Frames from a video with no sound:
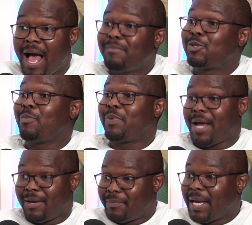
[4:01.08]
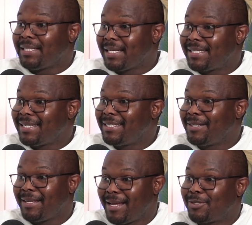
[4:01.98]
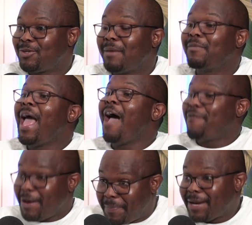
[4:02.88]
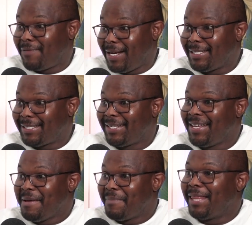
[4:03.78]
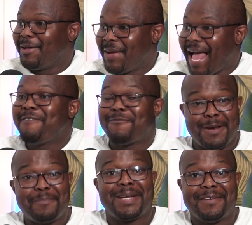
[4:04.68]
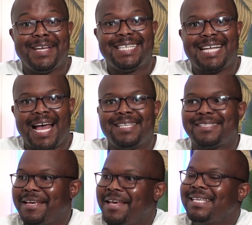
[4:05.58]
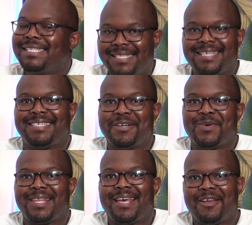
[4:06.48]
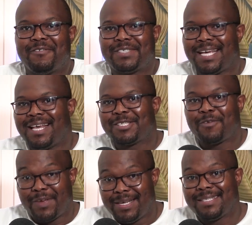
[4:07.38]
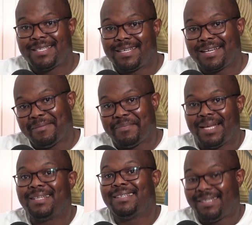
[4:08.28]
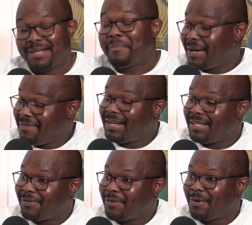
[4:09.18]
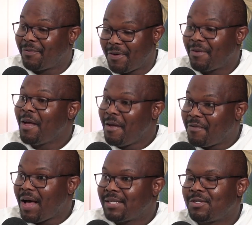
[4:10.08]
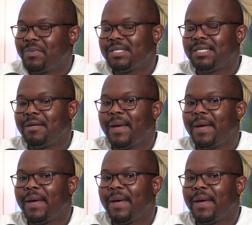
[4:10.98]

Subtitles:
I'm so proud by just sitting next to you. I feel privileged, by the way. I feel privileged, guys, sitting with the head of tax of a listed company. It's a privilege for us to be sitting.